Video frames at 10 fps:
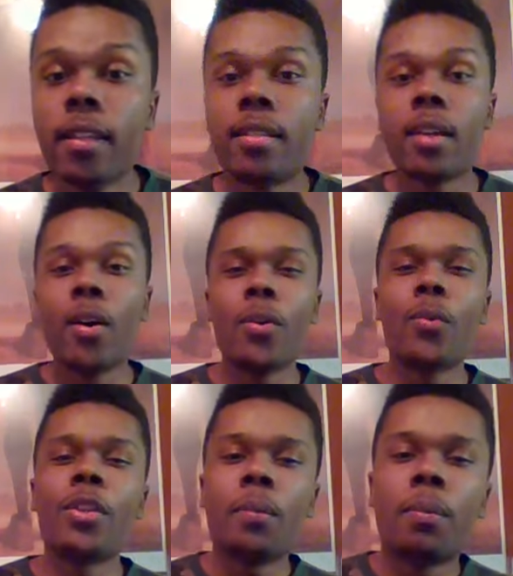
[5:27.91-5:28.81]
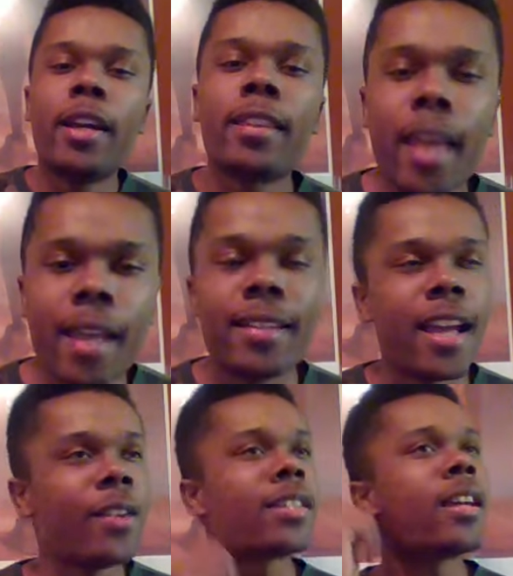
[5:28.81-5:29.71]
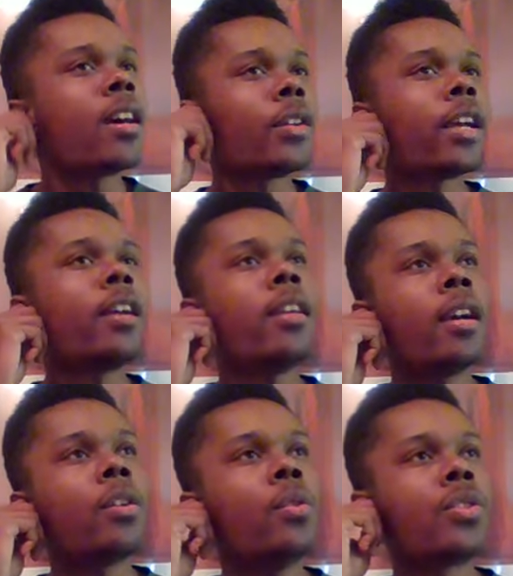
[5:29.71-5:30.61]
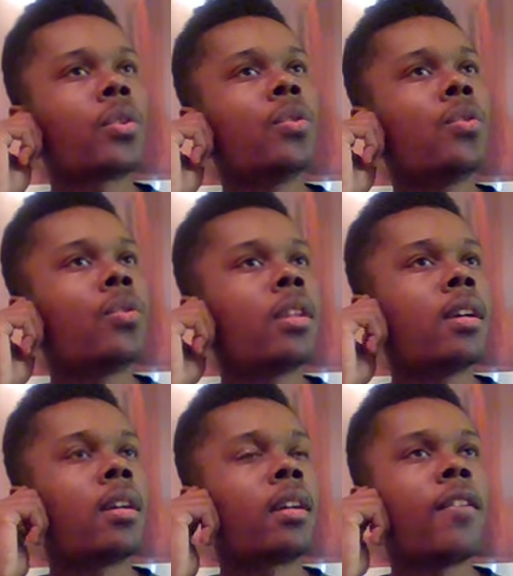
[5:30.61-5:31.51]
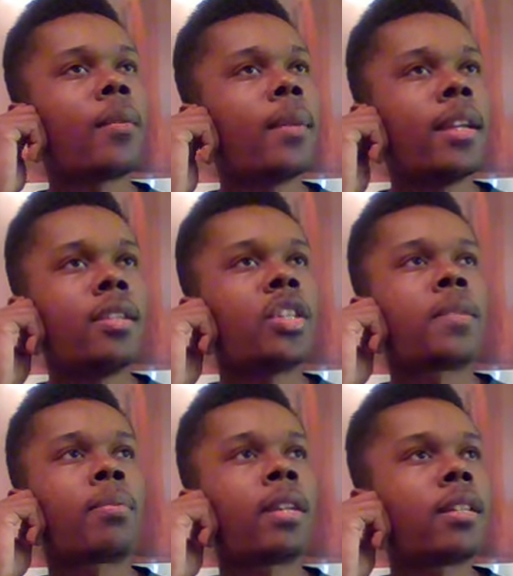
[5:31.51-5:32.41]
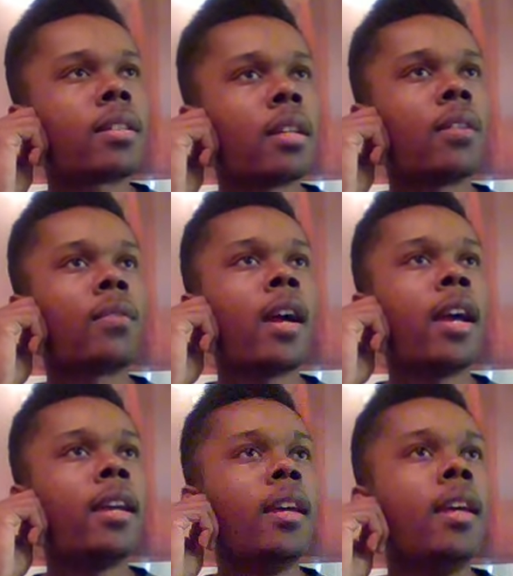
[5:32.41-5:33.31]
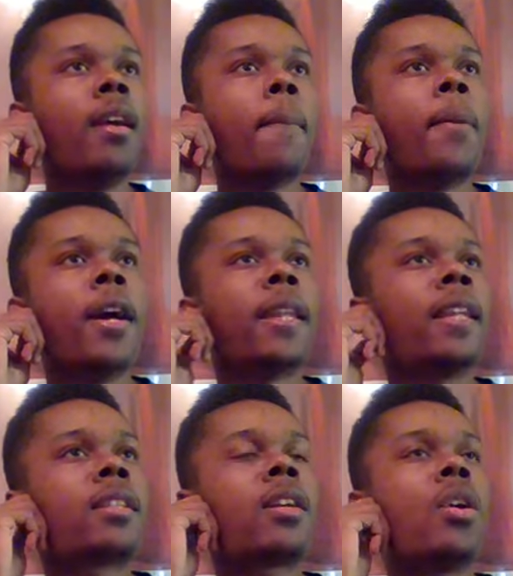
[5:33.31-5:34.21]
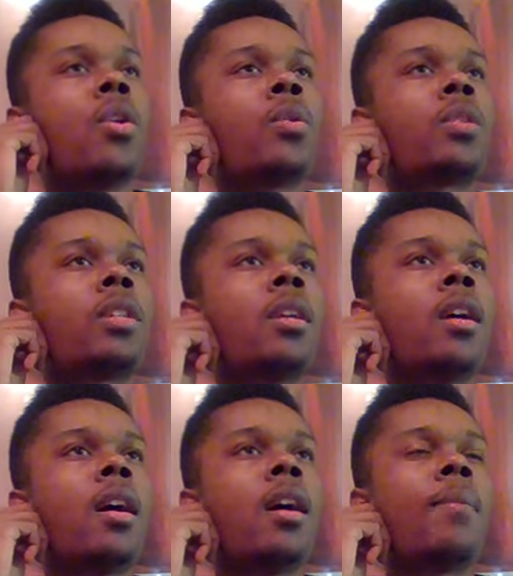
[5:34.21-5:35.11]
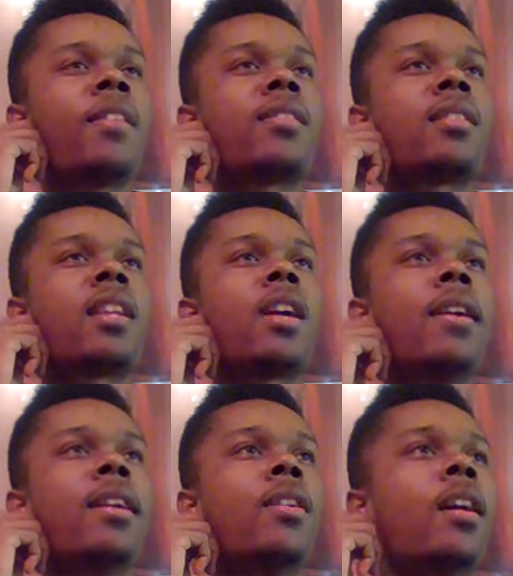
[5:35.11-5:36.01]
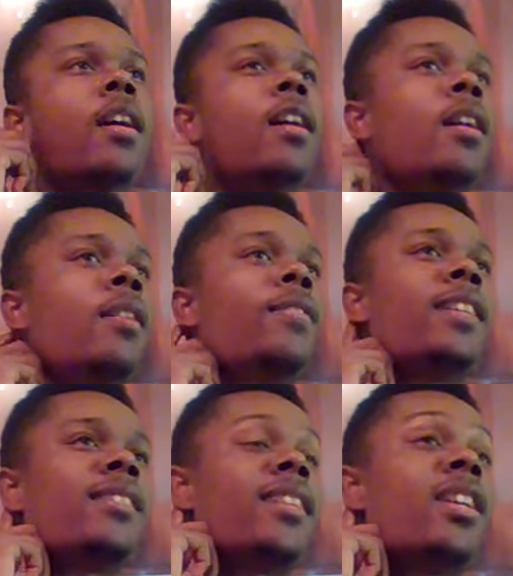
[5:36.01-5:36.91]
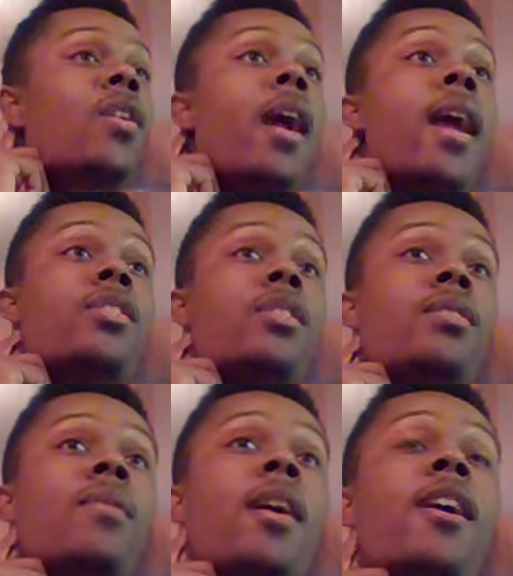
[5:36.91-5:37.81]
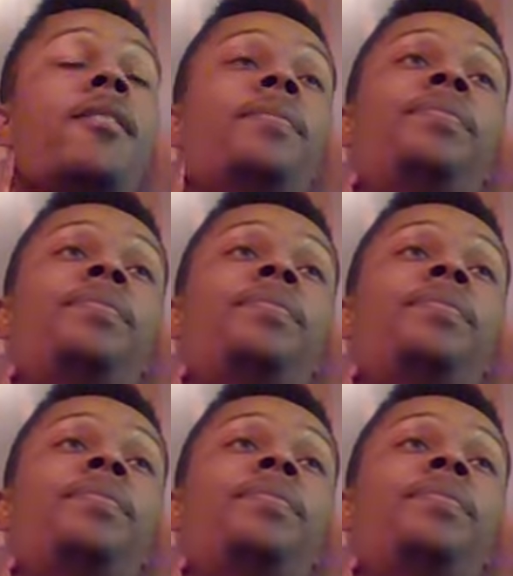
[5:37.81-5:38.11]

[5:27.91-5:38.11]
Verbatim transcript: So when you break that down, it's like, okay, yeah, cool. So the government just printing stuff, right? But let's go to um, the scenario of, let's say, crashes, right?